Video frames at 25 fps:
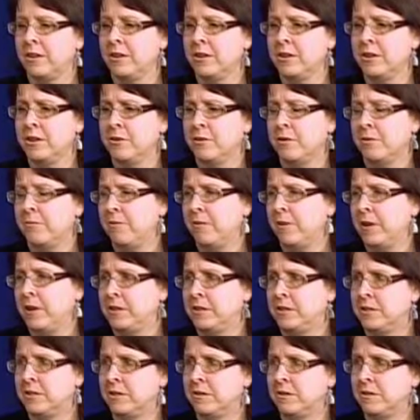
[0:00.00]

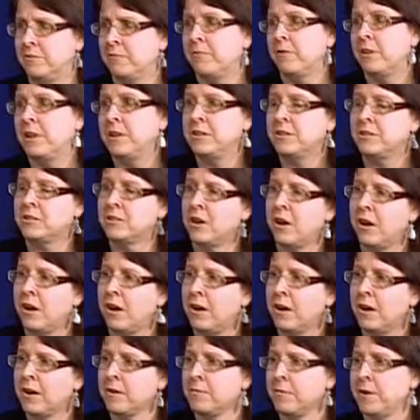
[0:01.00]
afraid to
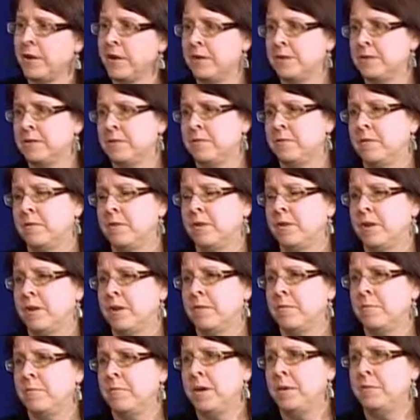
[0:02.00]
talk because
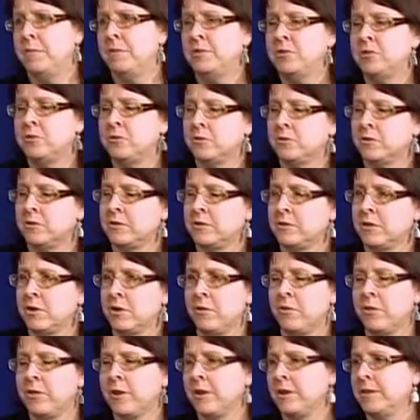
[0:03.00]
maybe students
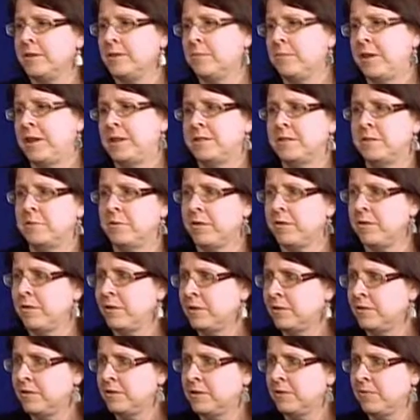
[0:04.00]
know things about some of
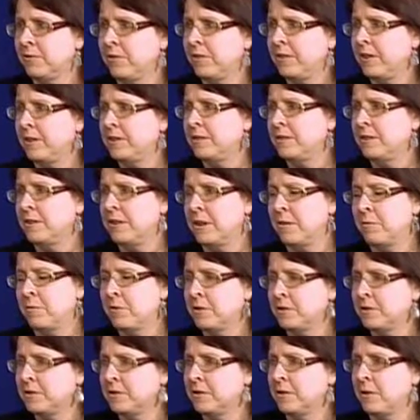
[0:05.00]
the different things in the
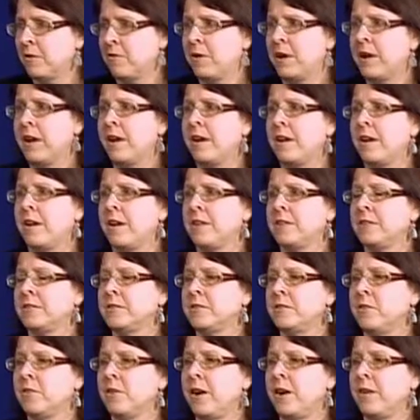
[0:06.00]
neighborhoods that's going on.
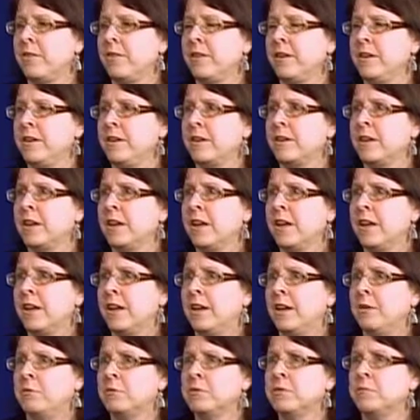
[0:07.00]
So I think it
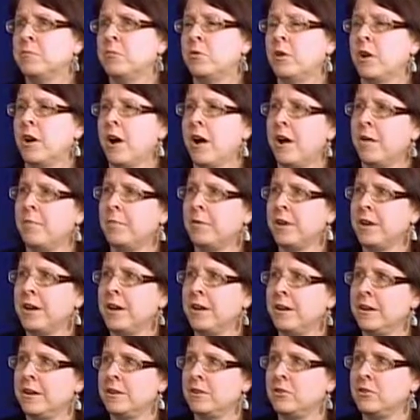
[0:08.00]
was a more
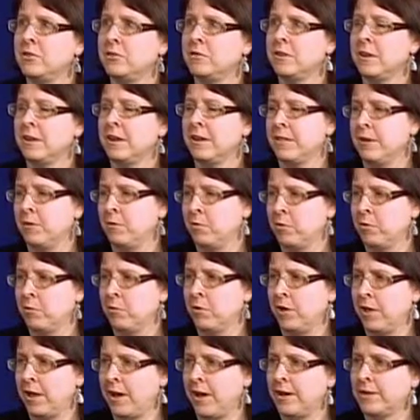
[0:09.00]
complicated issue than I think we
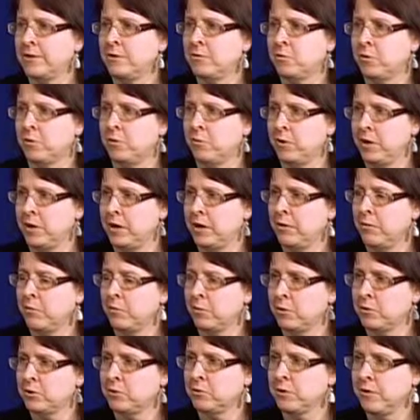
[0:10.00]
realized when we
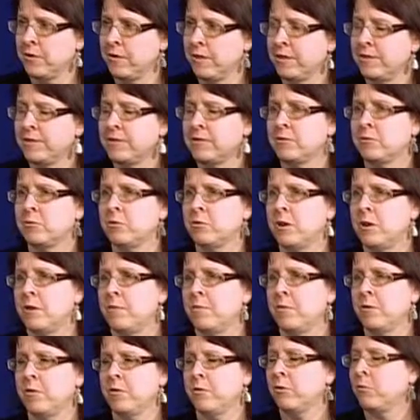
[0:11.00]
were doing this.
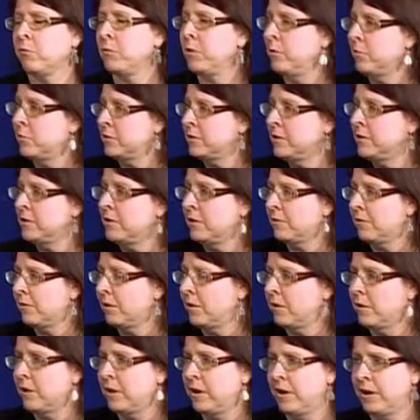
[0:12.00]
The week was still
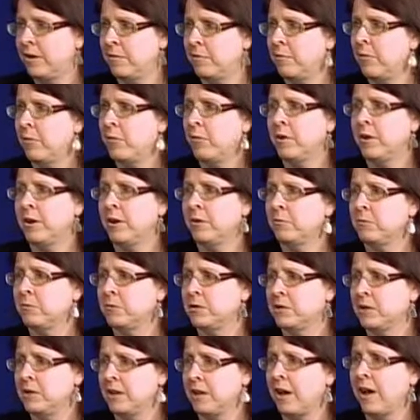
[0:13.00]
very
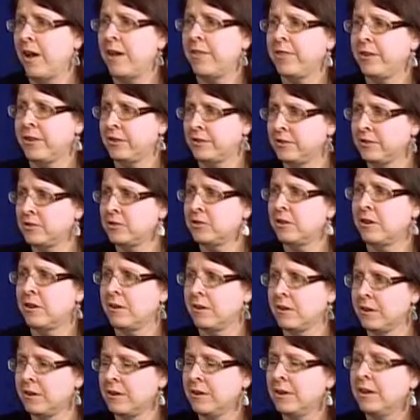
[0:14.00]
important. It got things
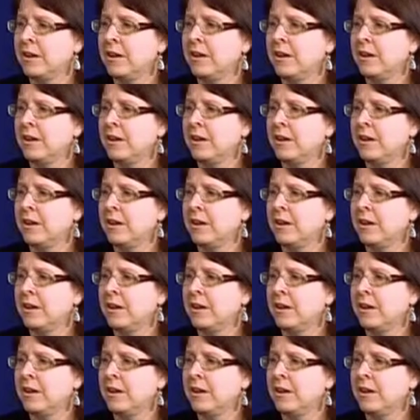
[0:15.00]
started.